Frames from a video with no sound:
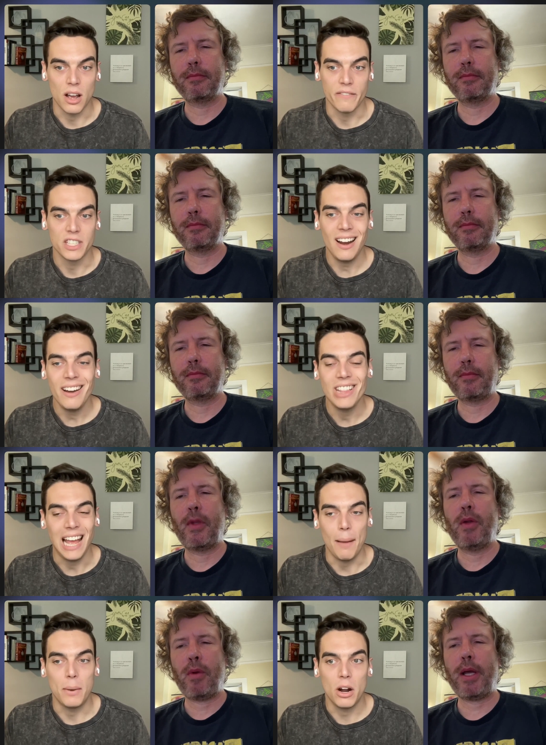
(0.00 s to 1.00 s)
Speaker 1: off. It's not even
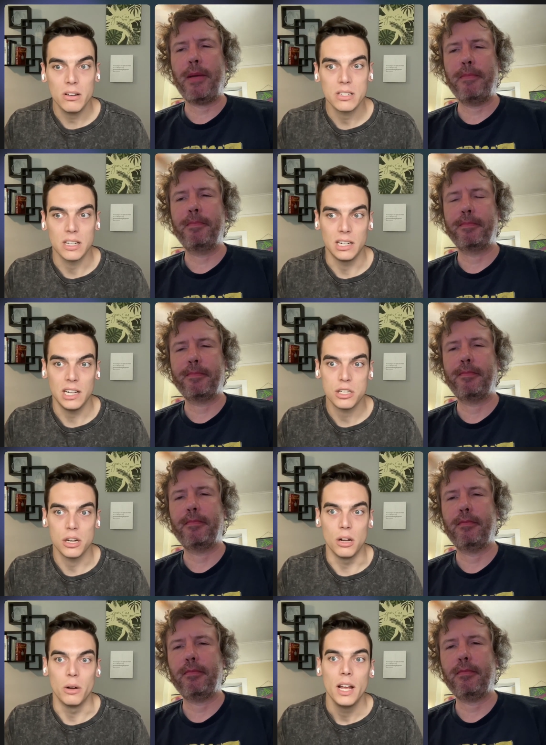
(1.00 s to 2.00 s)
that right. partisan an
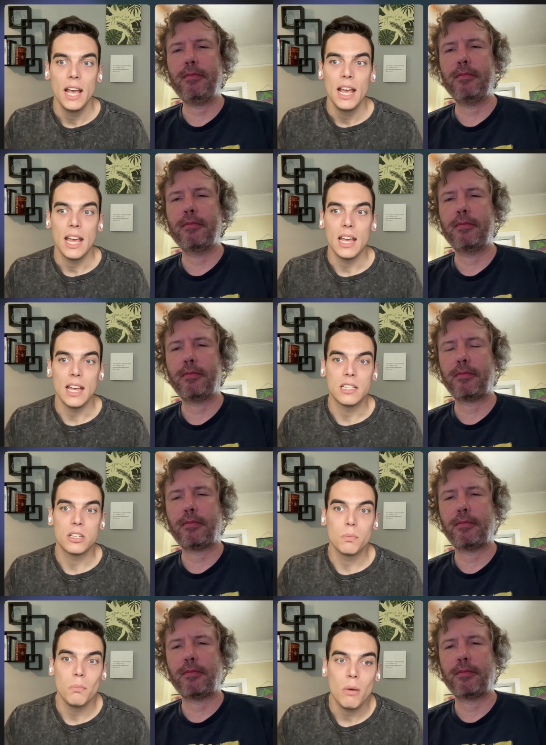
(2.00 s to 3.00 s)
issue
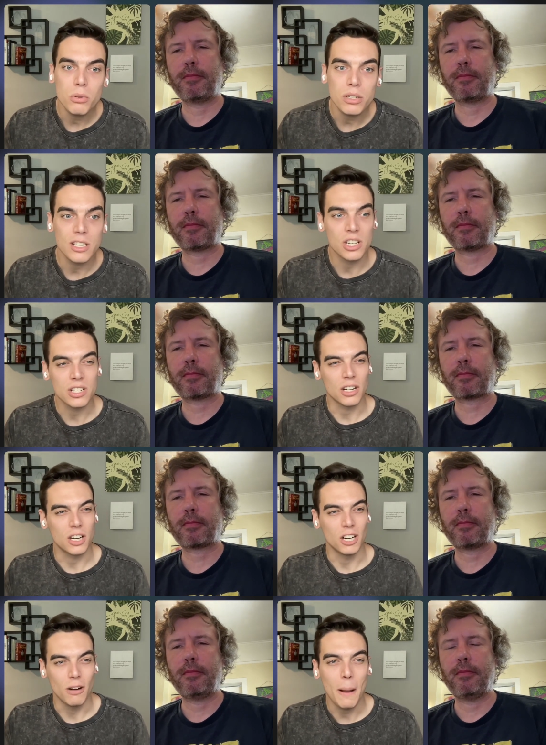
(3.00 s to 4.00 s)
it's mostly just a
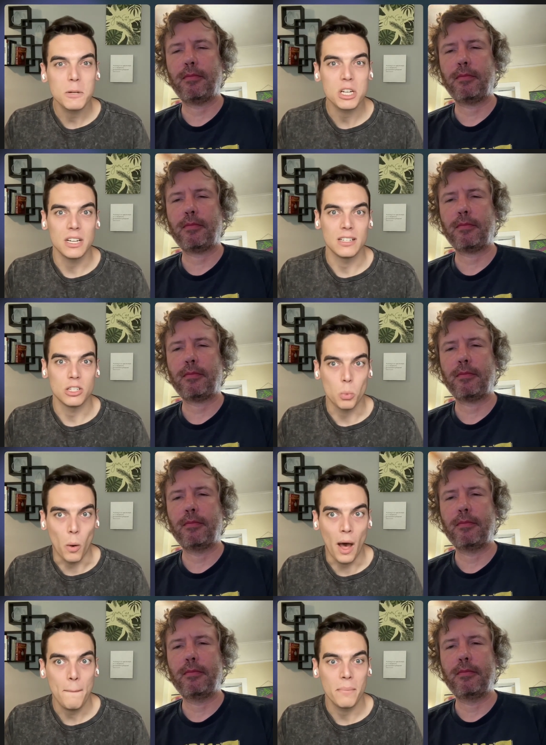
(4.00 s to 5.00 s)
corruption
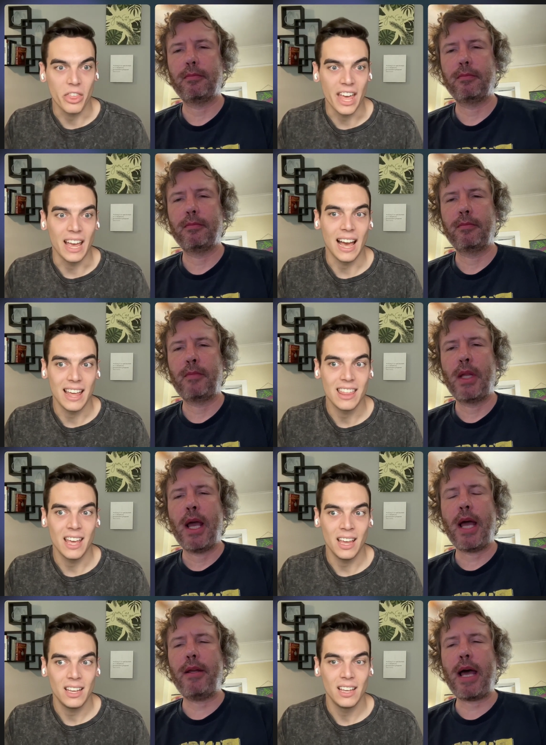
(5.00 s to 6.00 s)
swamp thing, I
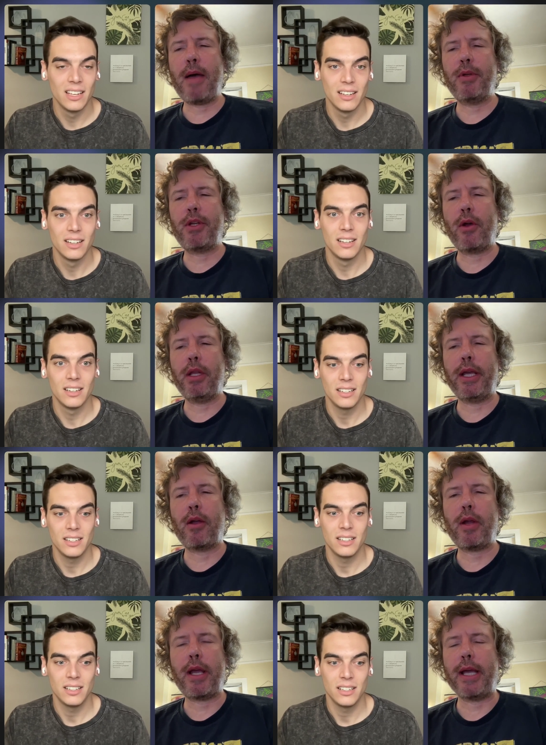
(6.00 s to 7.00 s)
think. I,
Speaker 2: I would totally
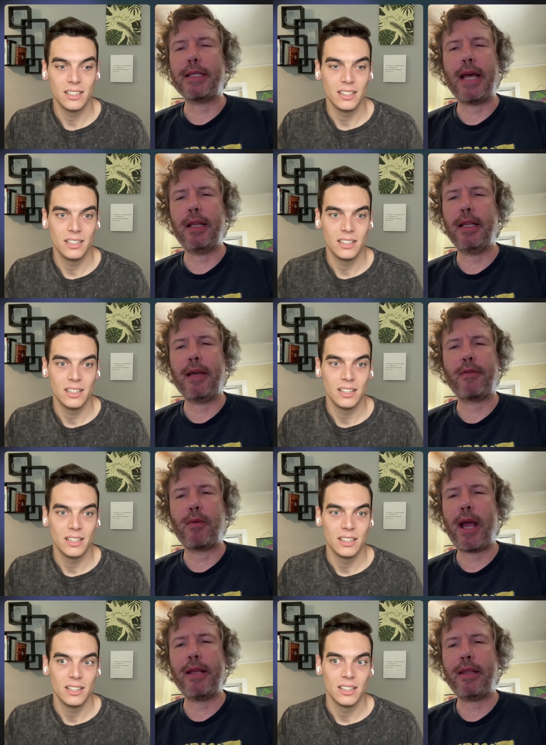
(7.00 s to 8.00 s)
agree. It's not a left
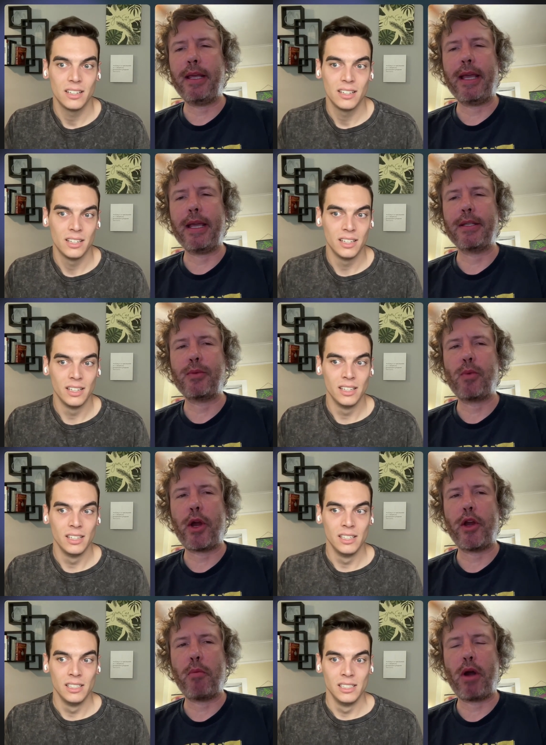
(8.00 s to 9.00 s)
right thing, it's
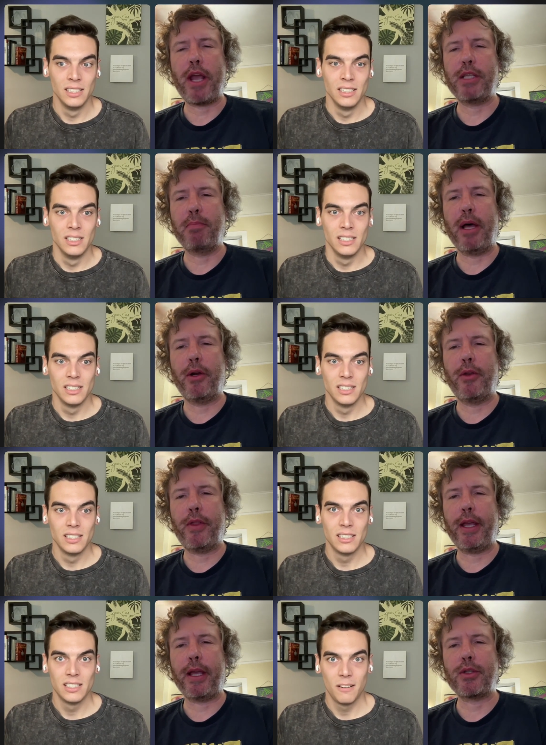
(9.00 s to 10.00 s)
where your bread's buttered
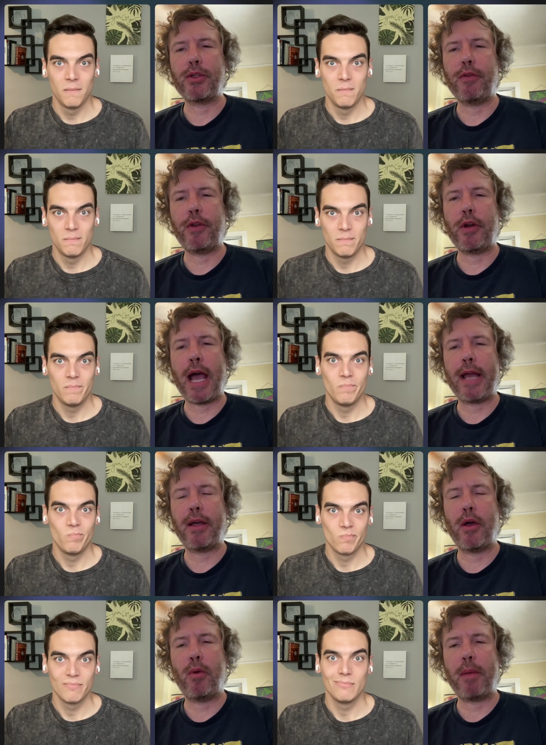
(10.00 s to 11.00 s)
thing. So if you're an
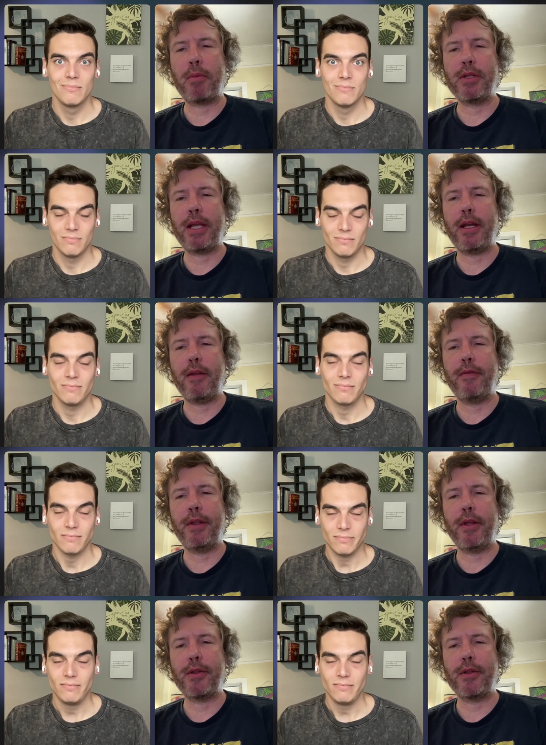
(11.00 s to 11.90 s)
Idaho representative and there's